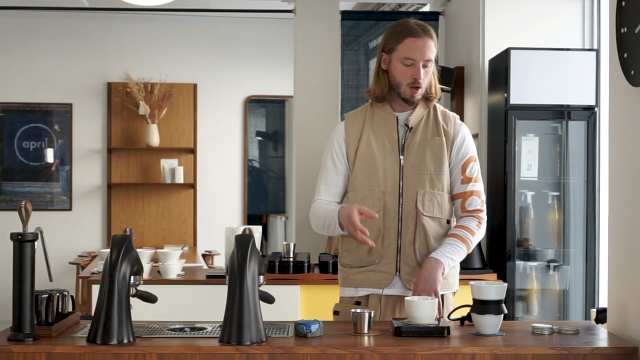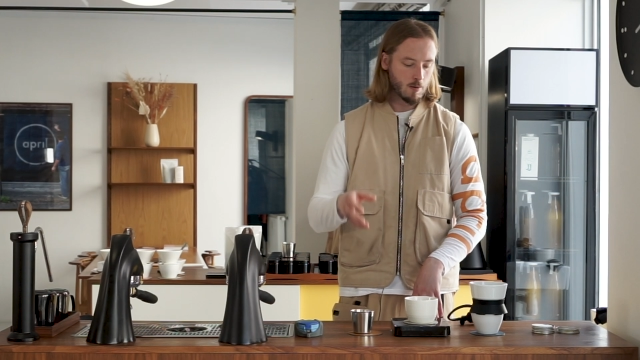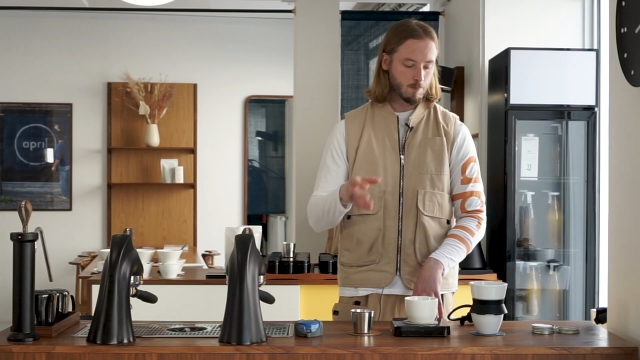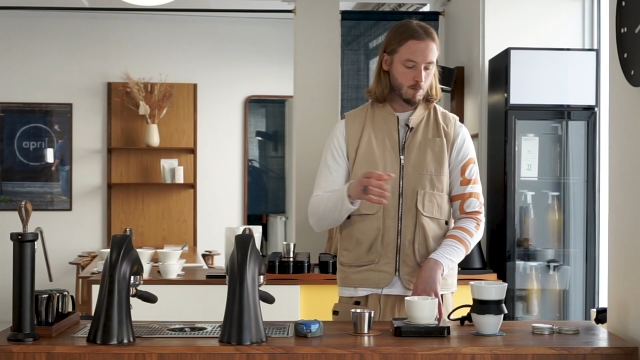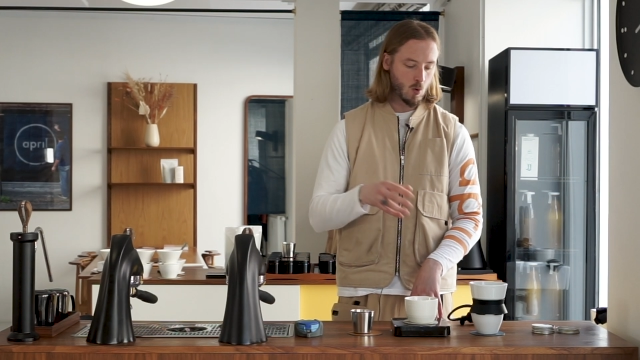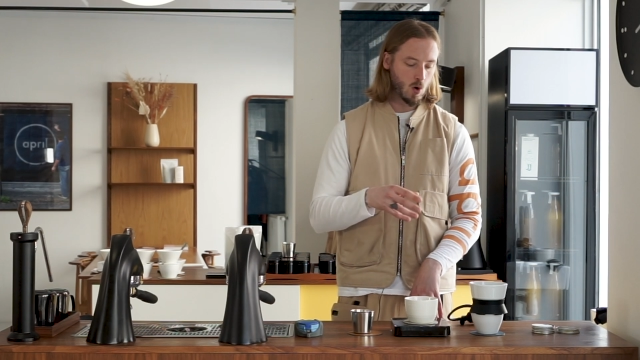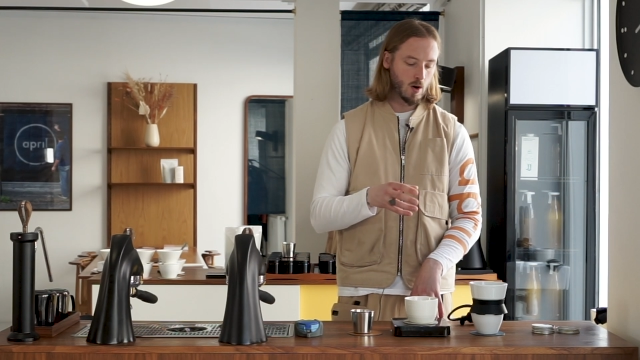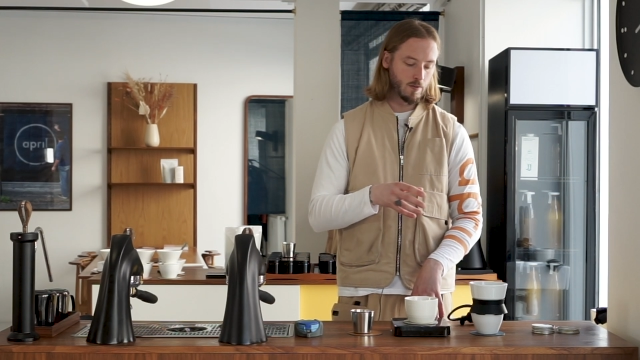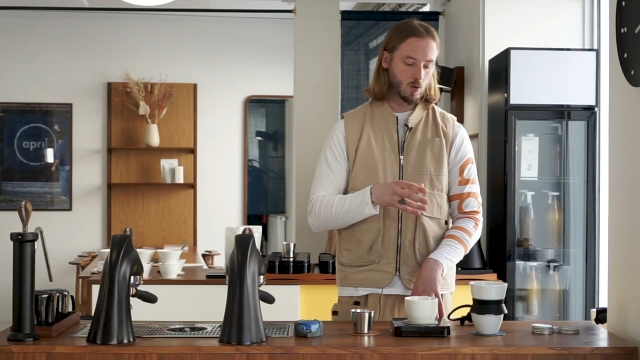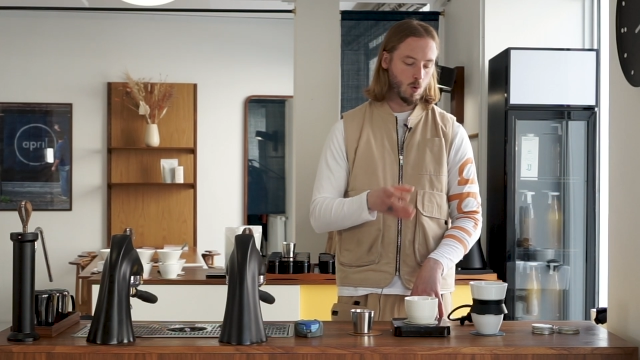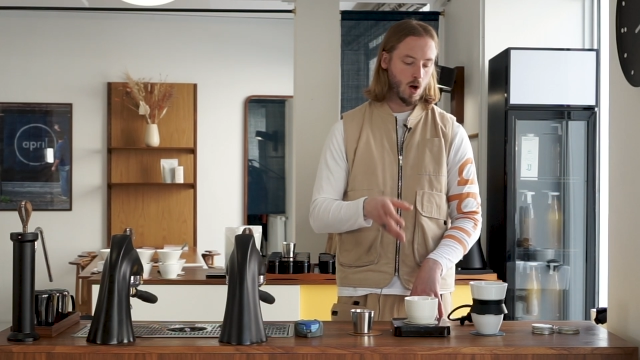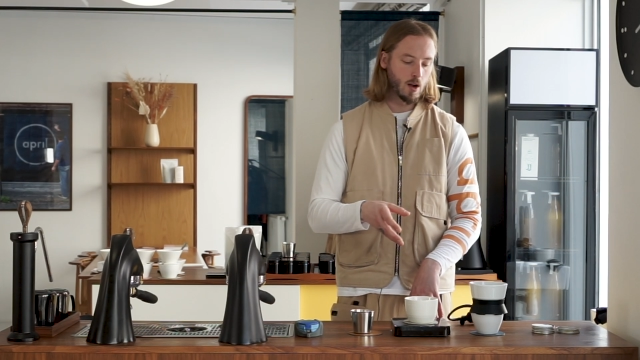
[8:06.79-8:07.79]
more of
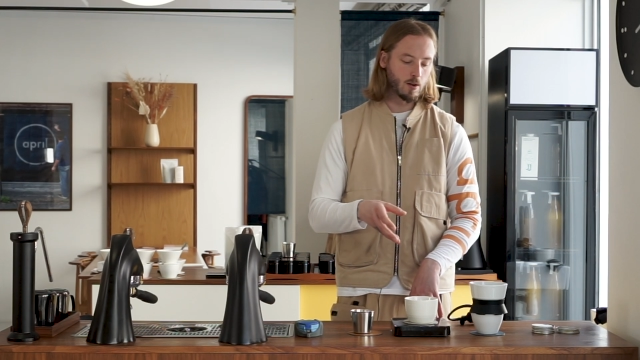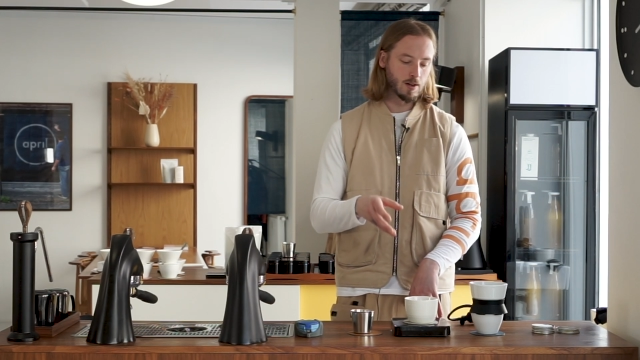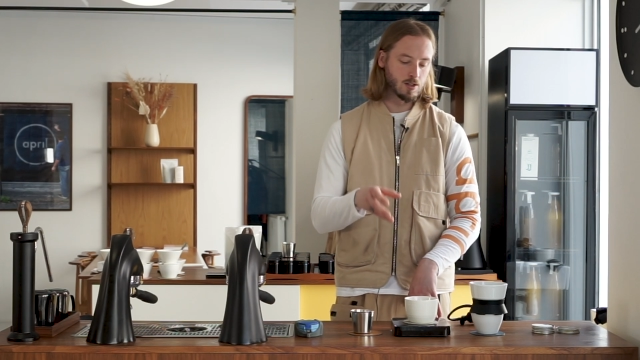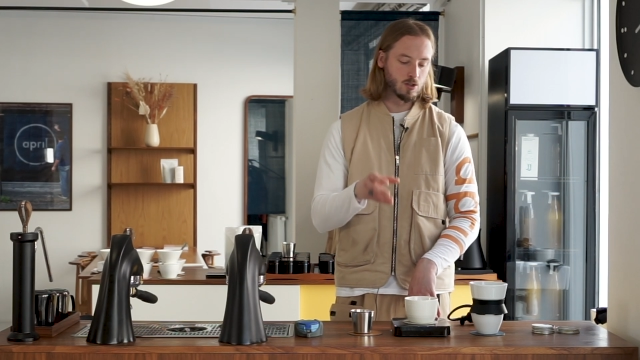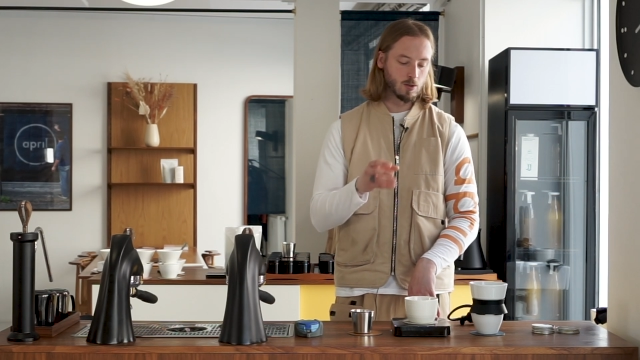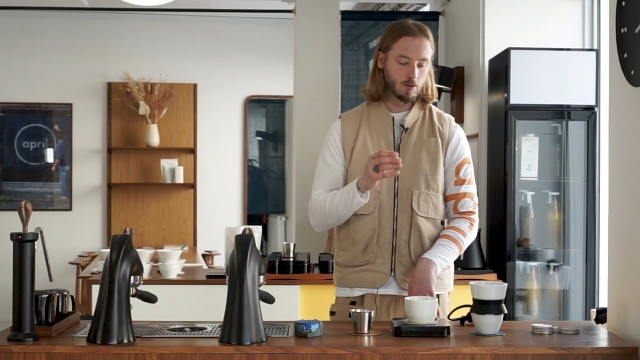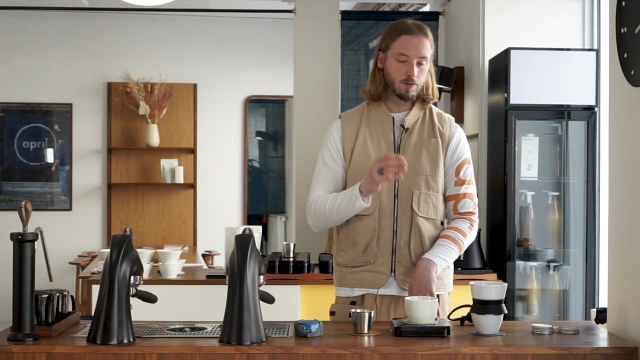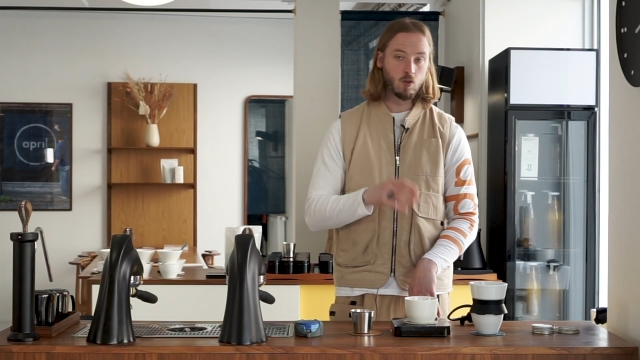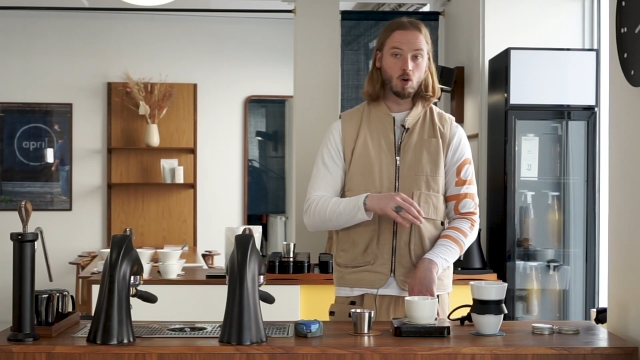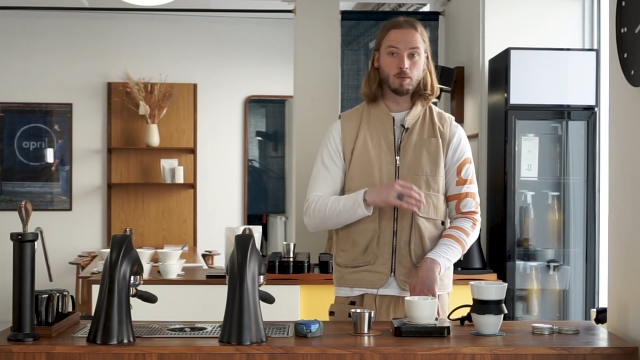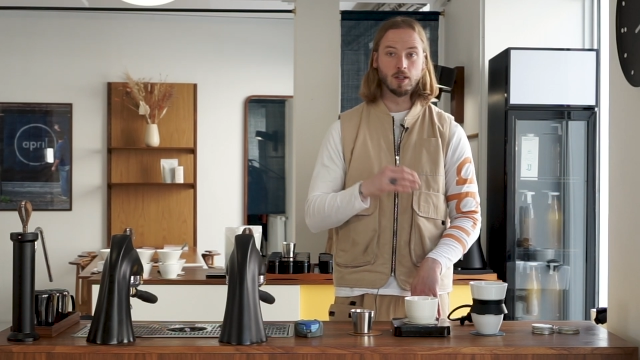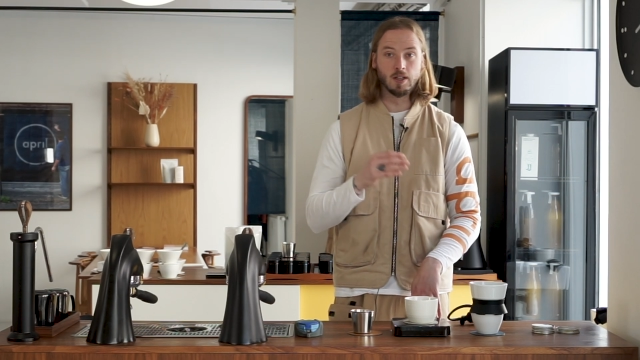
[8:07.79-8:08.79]
the water has
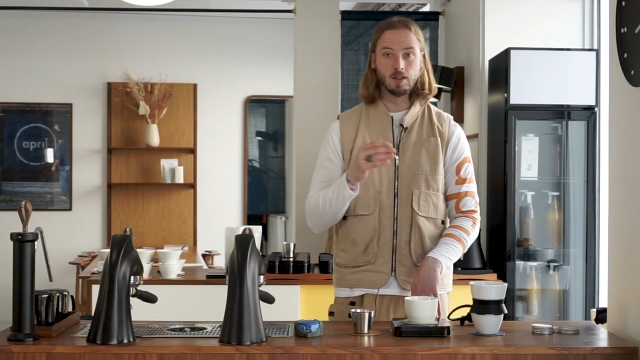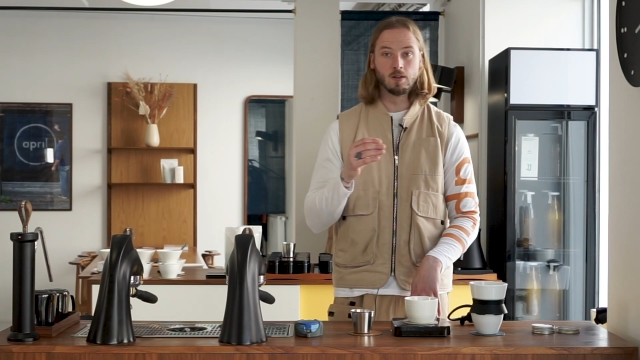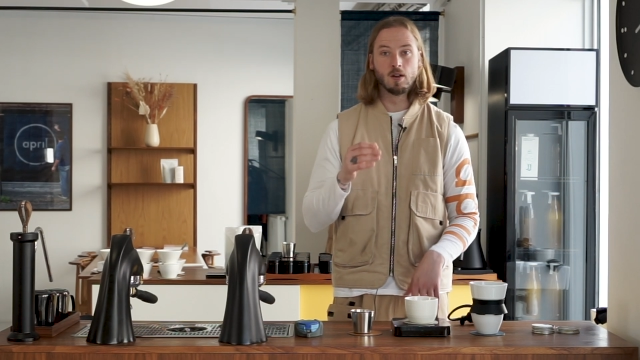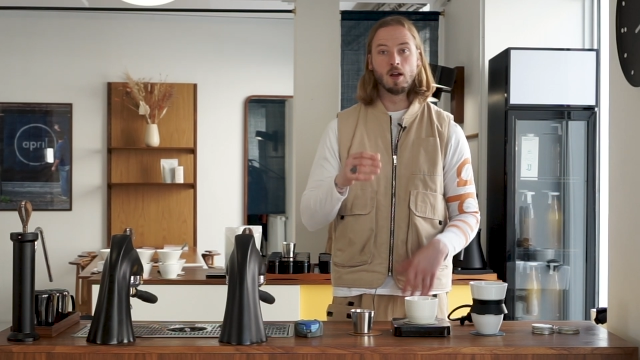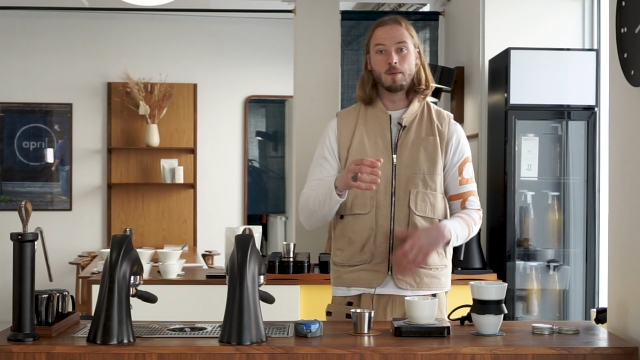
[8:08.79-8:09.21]
uniformly